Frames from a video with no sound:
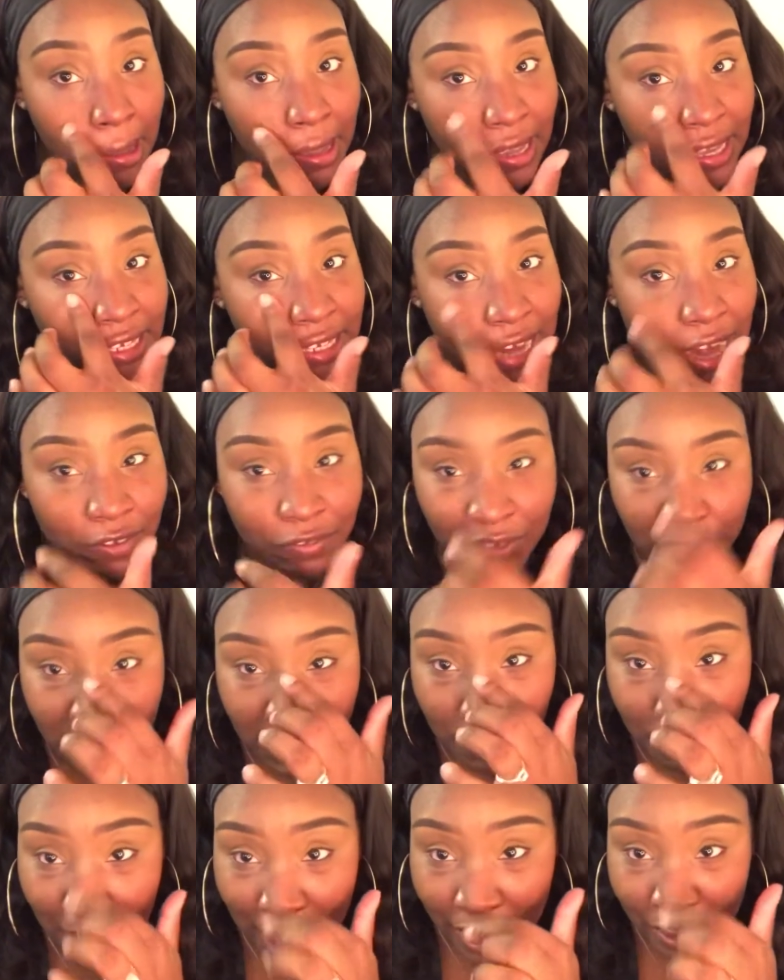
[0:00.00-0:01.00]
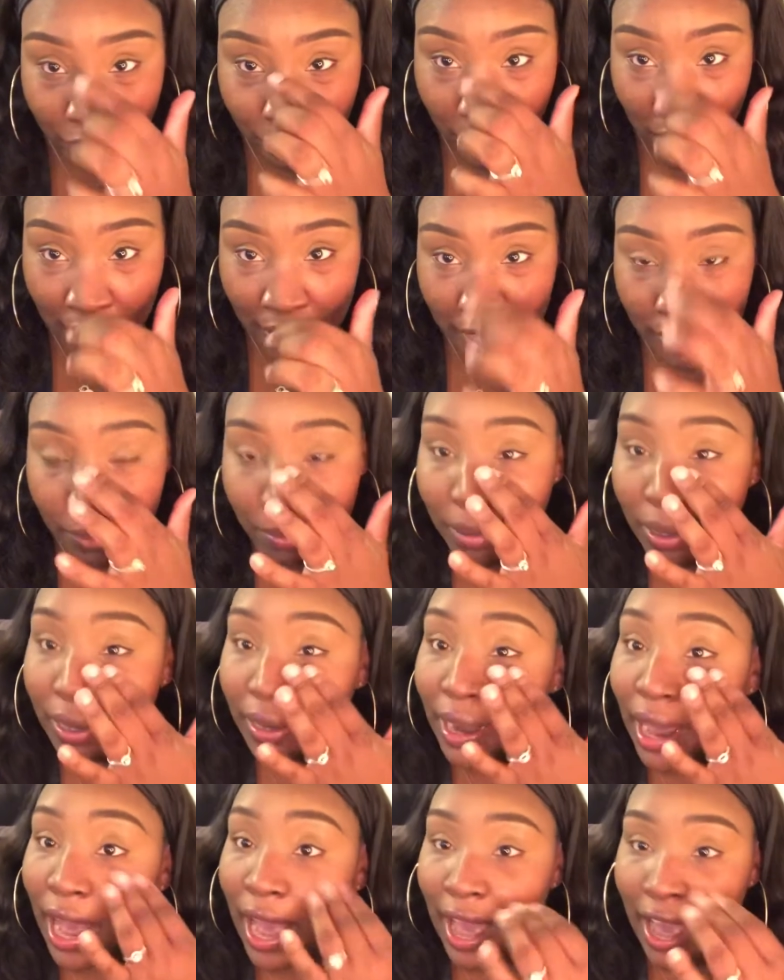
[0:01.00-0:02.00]
It's not really mattifying,
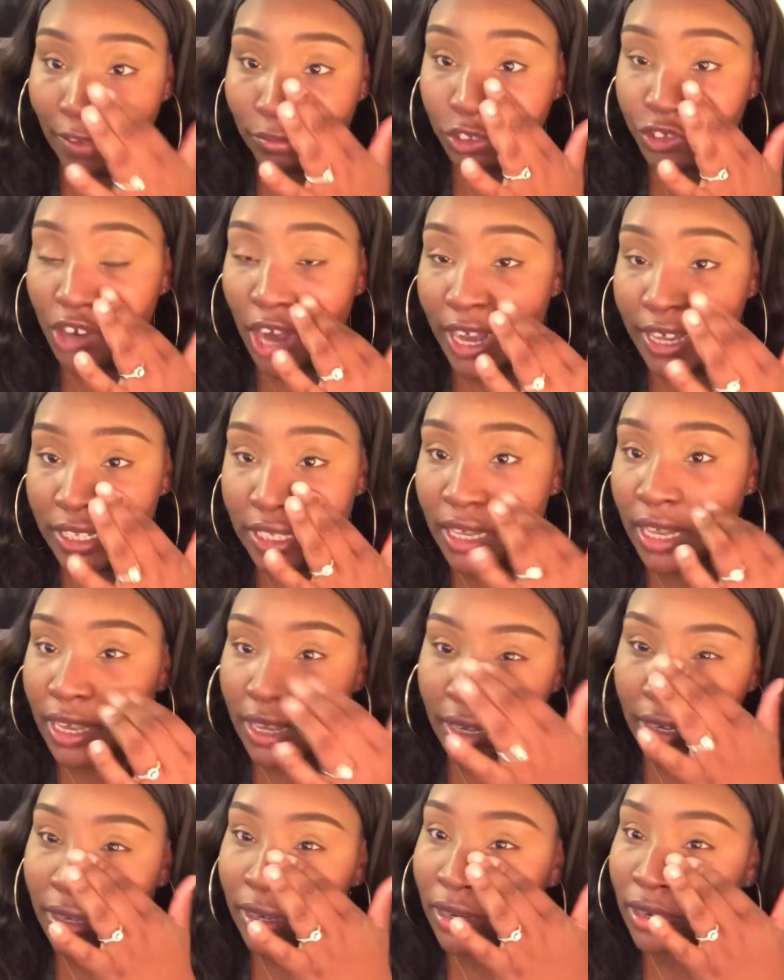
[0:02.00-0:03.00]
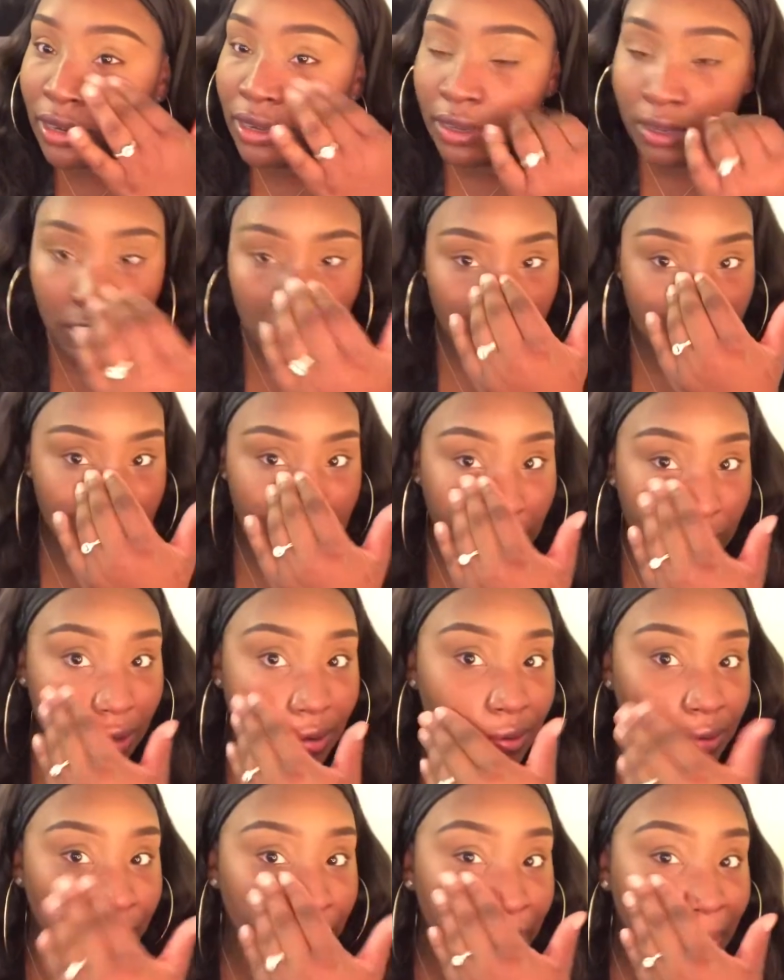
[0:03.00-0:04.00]
but I have dry skin,
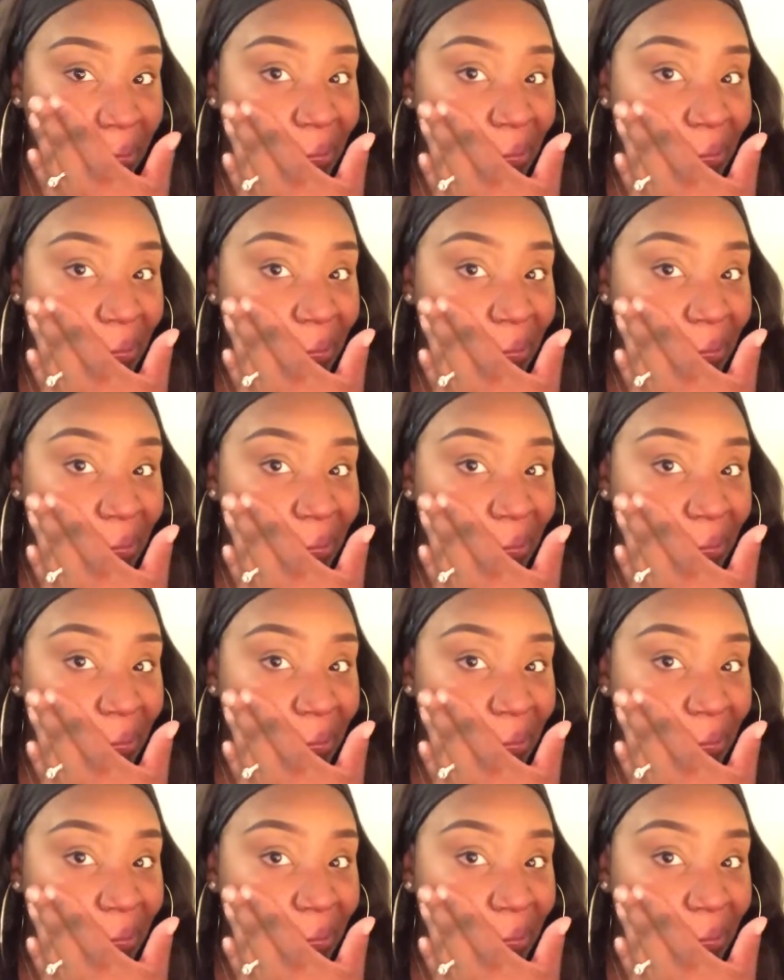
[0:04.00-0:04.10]
so